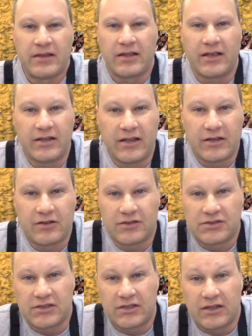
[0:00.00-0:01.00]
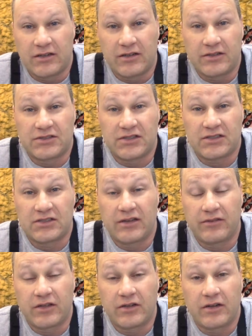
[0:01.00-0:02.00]
And then of course, you know, another $600,
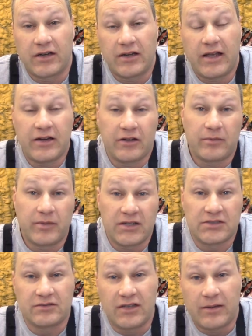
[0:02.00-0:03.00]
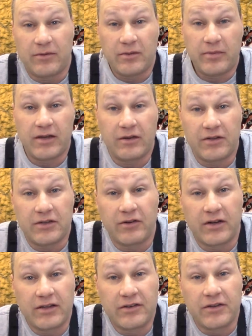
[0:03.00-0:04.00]
$700, $800 in labor, depending on what you
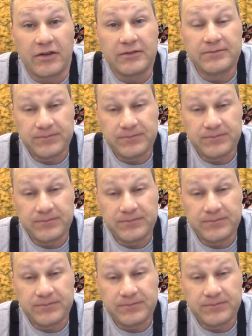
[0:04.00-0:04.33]
run into.